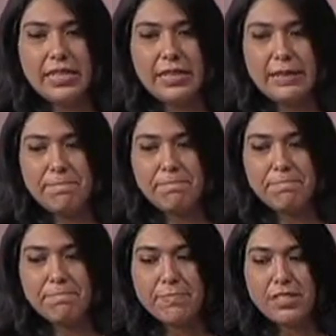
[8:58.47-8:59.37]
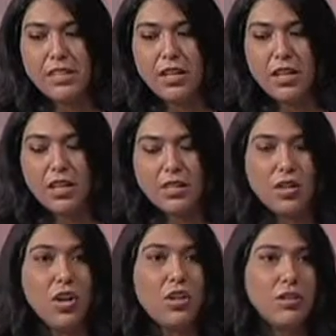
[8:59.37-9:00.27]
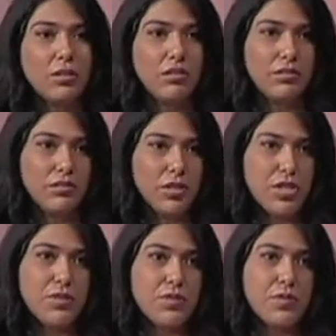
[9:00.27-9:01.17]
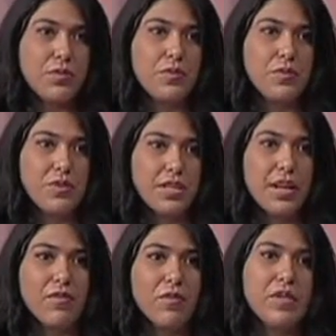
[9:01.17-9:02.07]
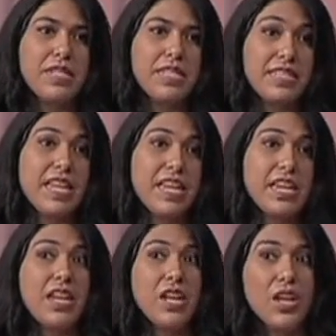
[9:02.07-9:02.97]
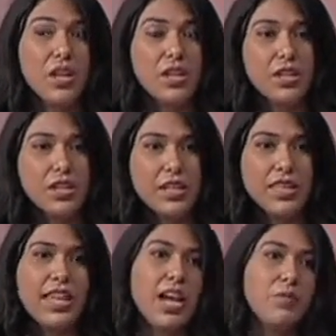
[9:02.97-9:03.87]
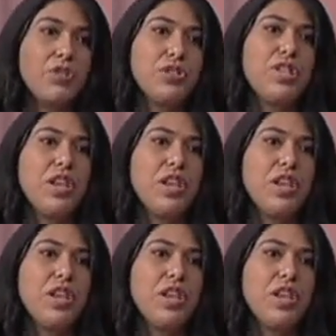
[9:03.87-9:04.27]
um, a call to the government to say, capture